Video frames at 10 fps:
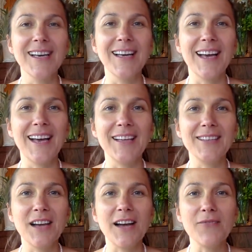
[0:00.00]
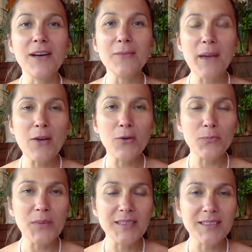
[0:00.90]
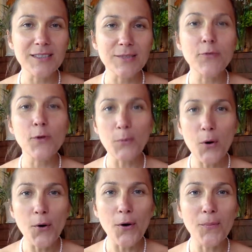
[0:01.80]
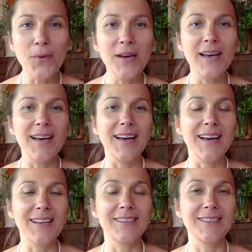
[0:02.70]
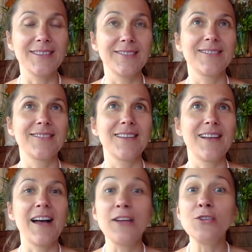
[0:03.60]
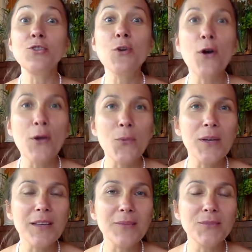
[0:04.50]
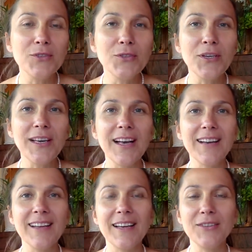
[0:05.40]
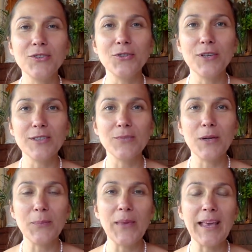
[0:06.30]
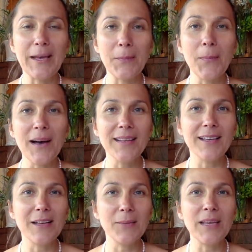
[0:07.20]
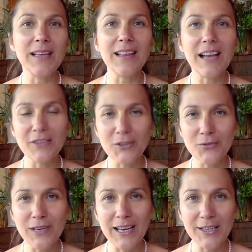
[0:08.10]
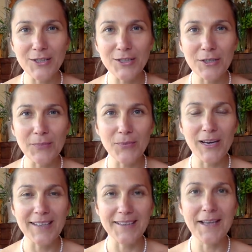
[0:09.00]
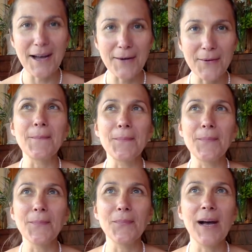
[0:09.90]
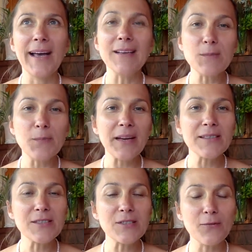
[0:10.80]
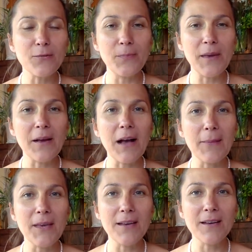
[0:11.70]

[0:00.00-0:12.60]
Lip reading: and I run my own business from home, and I enjoy what I'm doing, and I enjoy as well being mother, and I'm in loving relationship right now. My experience of becoming